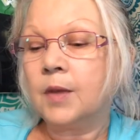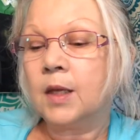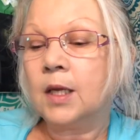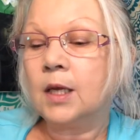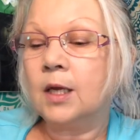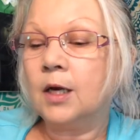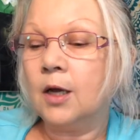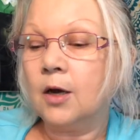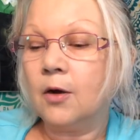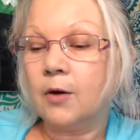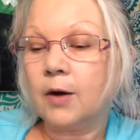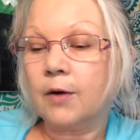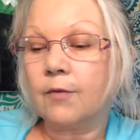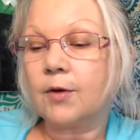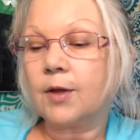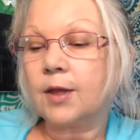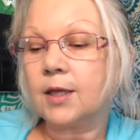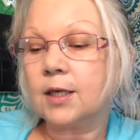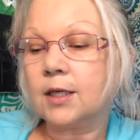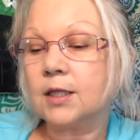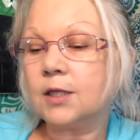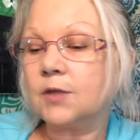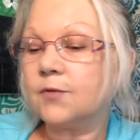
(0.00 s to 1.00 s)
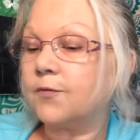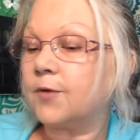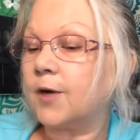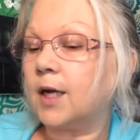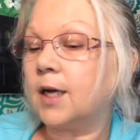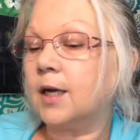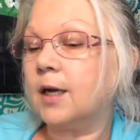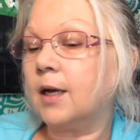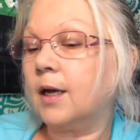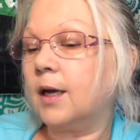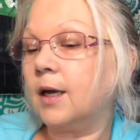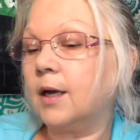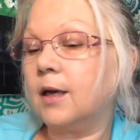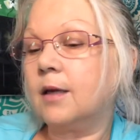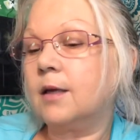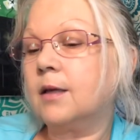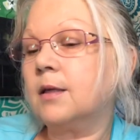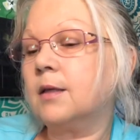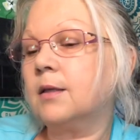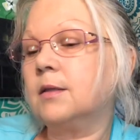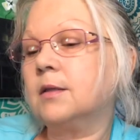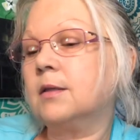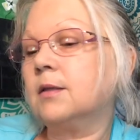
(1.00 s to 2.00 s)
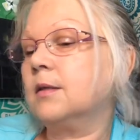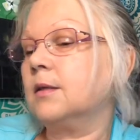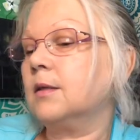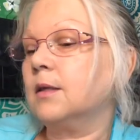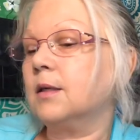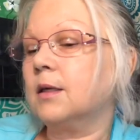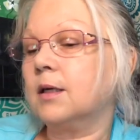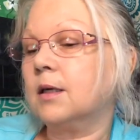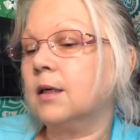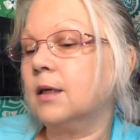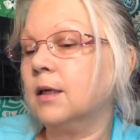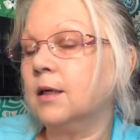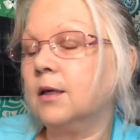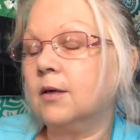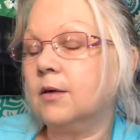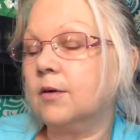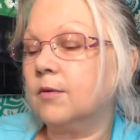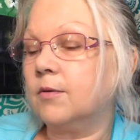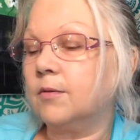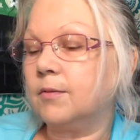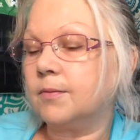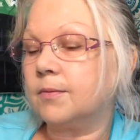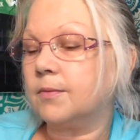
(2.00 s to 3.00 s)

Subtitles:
you know, everything's fine, and, you know,